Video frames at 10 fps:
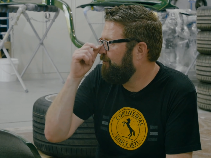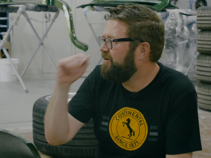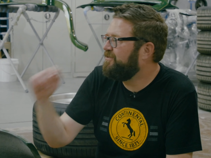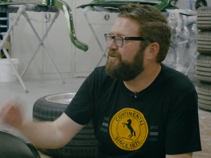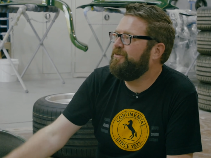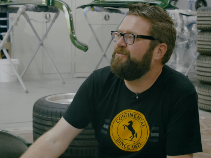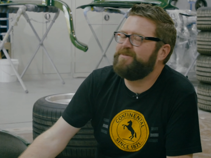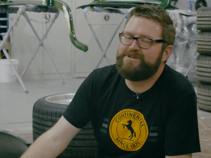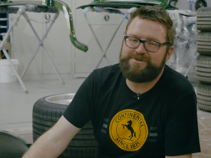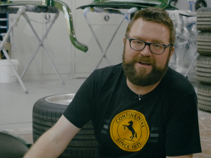What's cool for
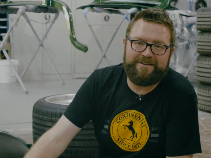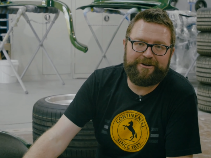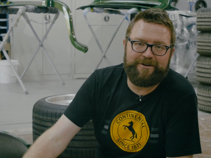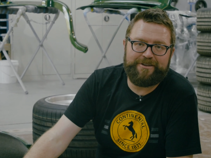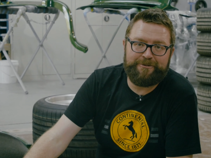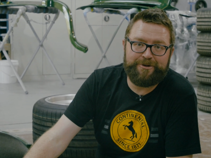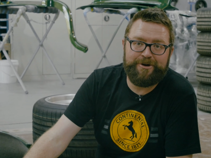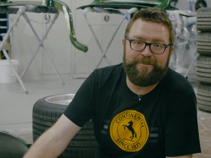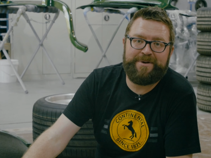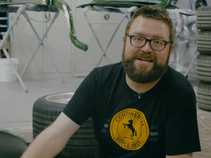me is when I look around the
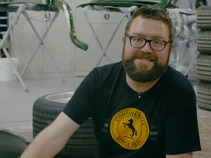room and I